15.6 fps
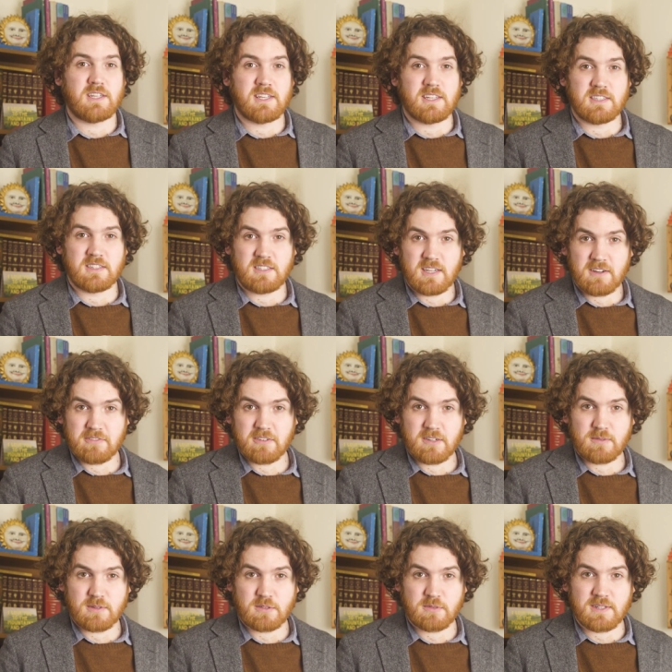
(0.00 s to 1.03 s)
is
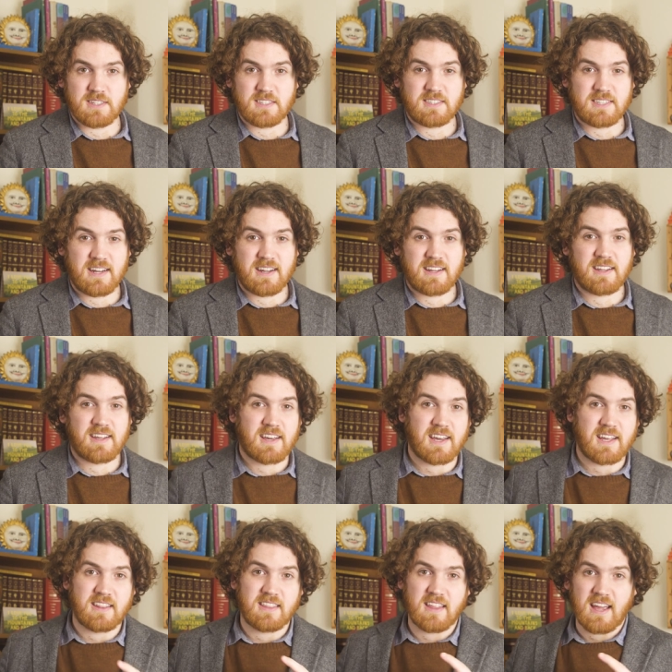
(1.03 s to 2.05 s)
different between the Senate
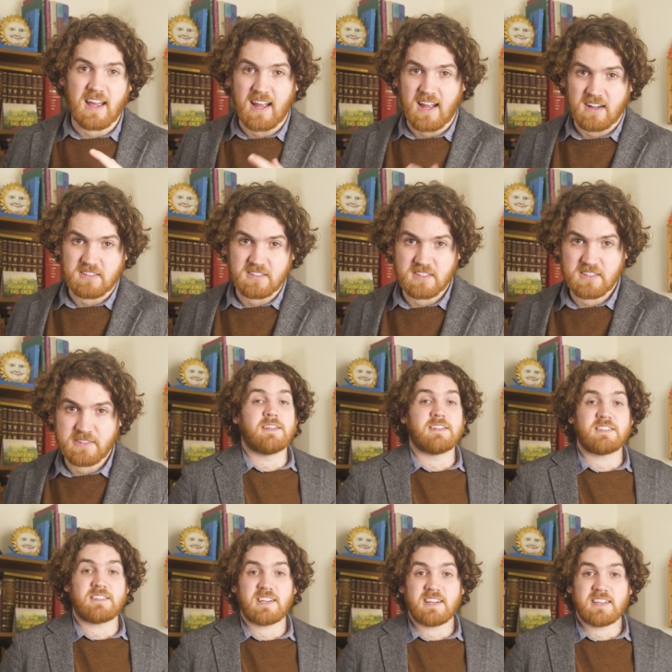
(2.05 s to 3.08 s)
and the House. The
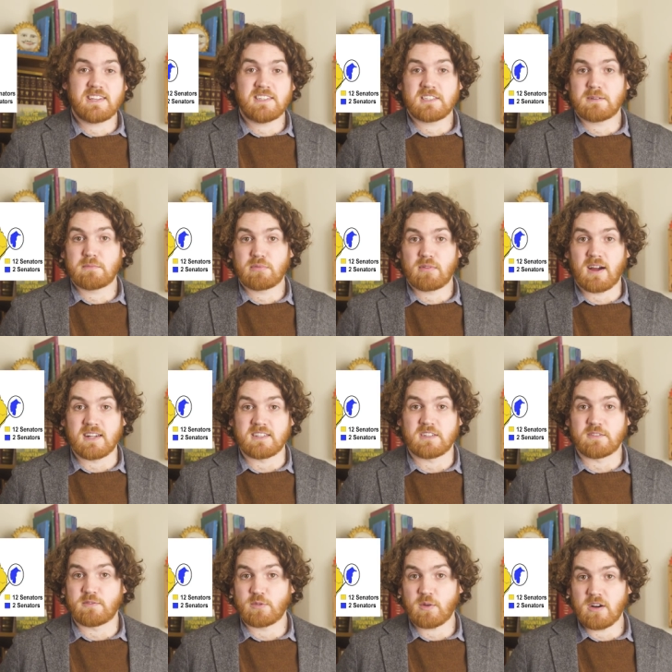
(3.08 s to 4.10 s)
Senate is comprised
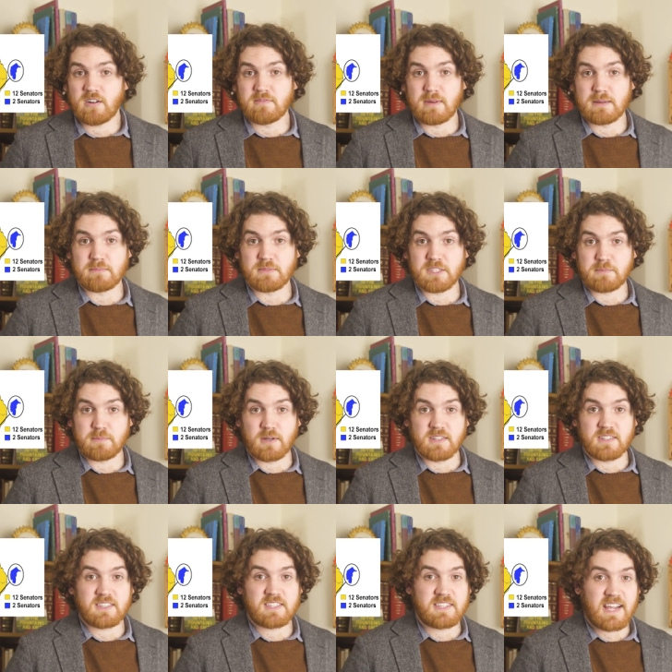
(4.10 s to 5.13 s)
of 12 members per
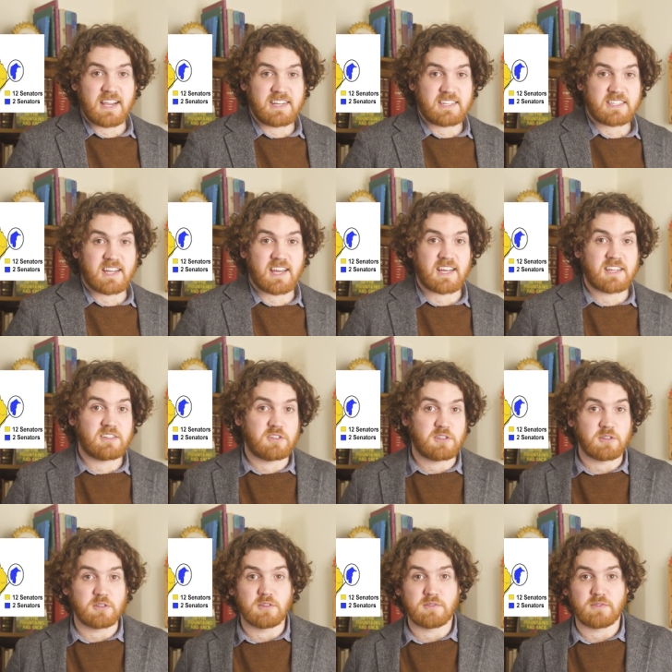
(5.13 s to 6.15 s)
state and
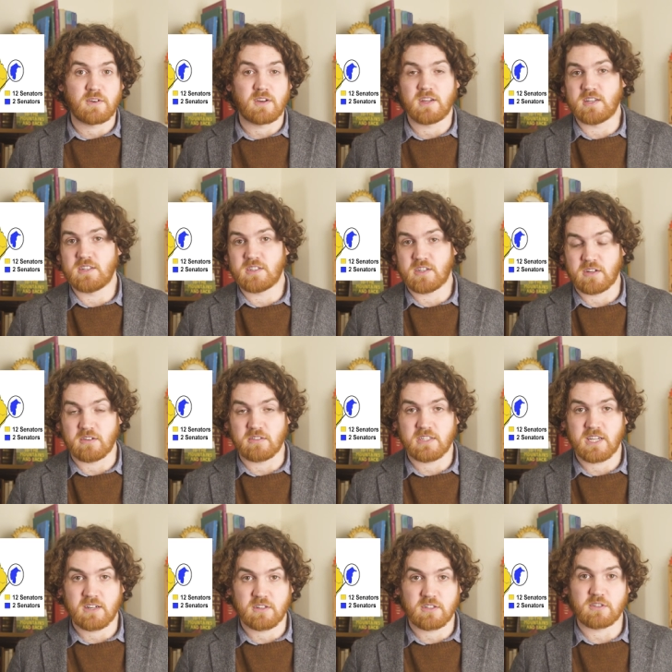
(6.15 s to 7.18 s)
two for internal
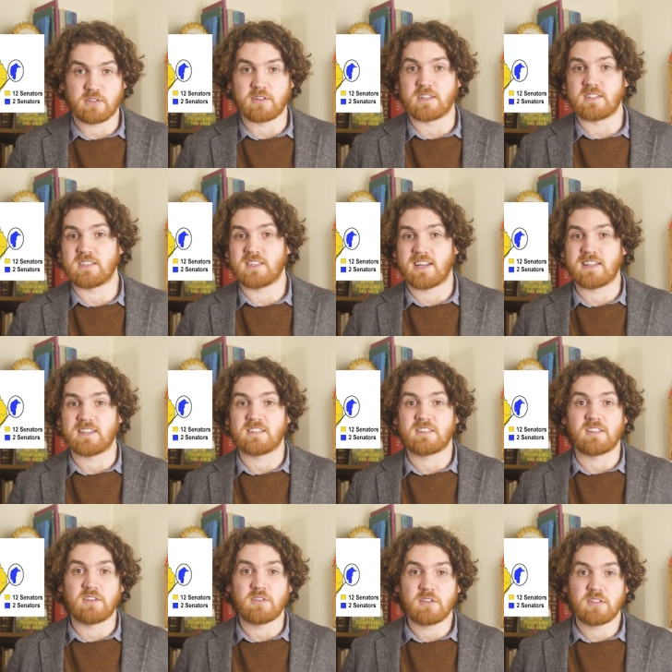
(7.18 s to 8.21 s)
territories, that is
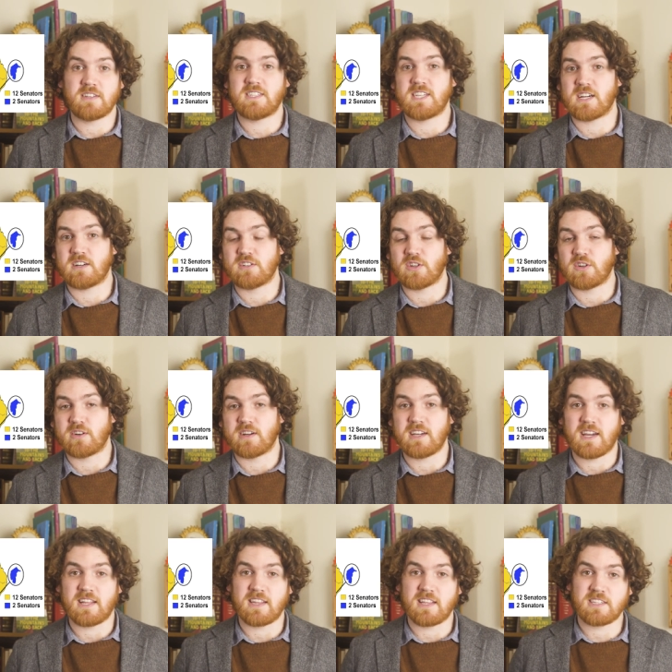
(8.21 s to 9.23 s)
the Northern
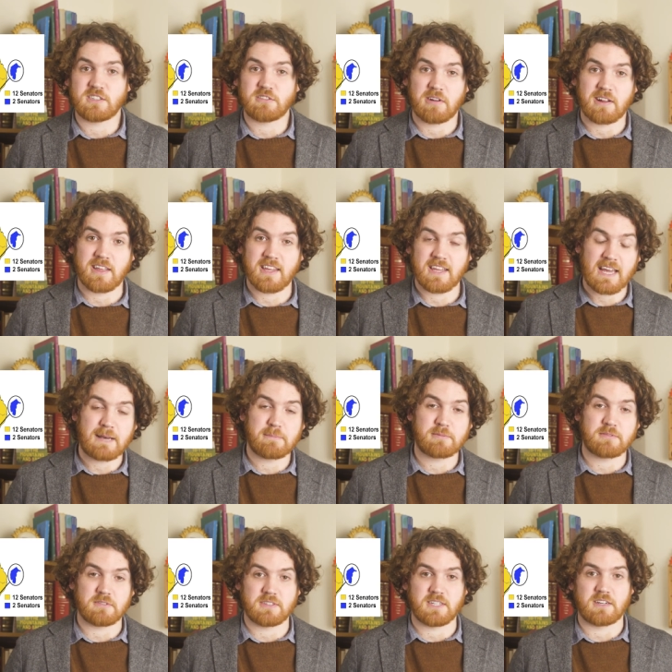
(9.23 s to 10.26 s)
Territory and the Australian
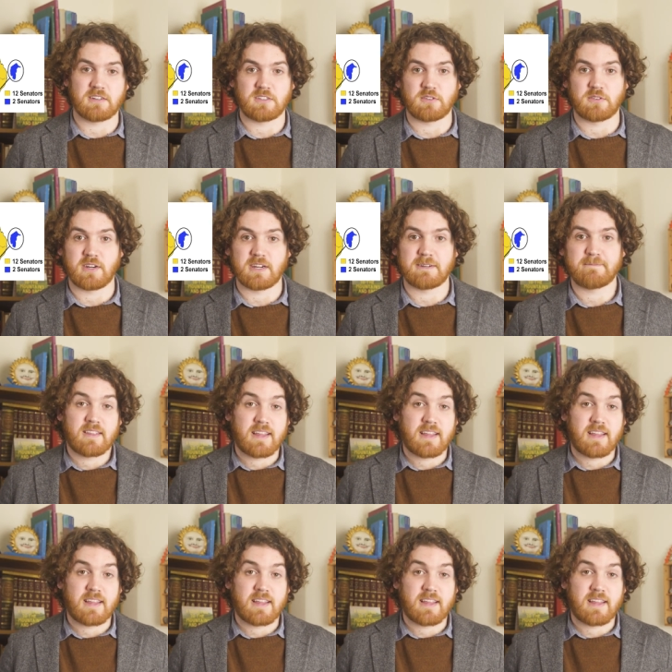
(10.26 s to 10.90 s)
Capital Territory.